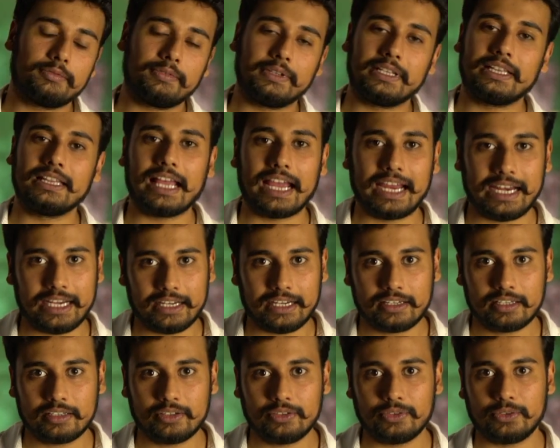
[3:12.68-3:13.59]
With
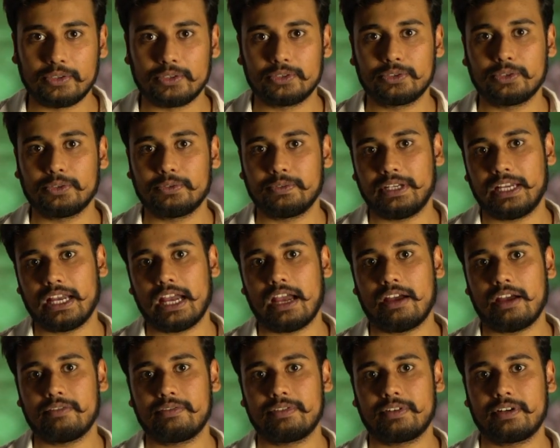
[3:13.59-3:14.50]
light also, we
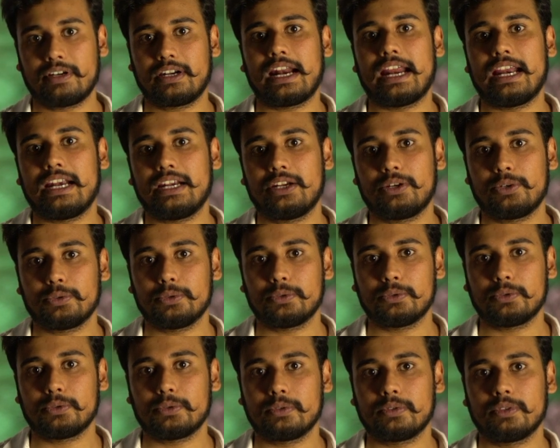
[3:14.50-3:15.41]
have tried
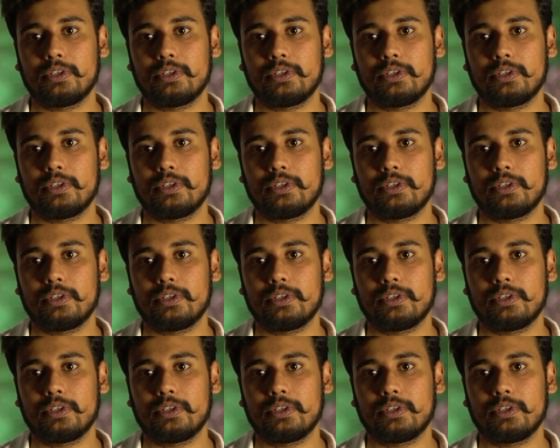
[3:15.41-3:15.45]
to